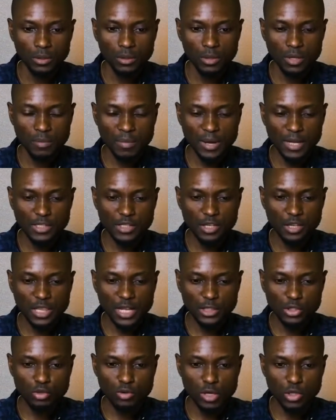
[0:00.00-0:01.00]
imagine
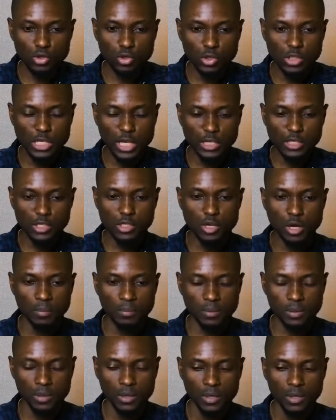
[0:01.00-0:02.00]
that you are so tensed up
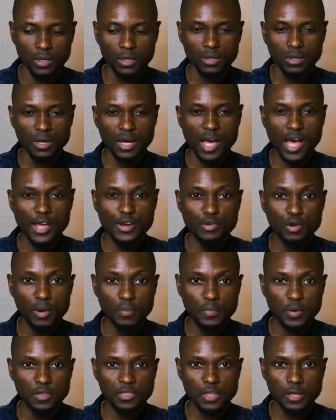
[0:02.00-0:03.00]
and you are
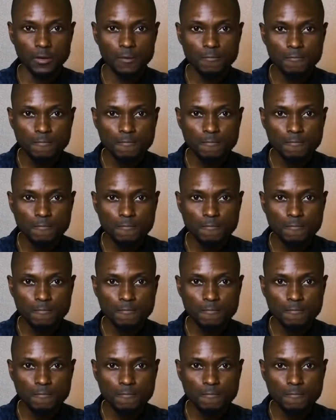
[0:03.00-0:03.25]
breathing.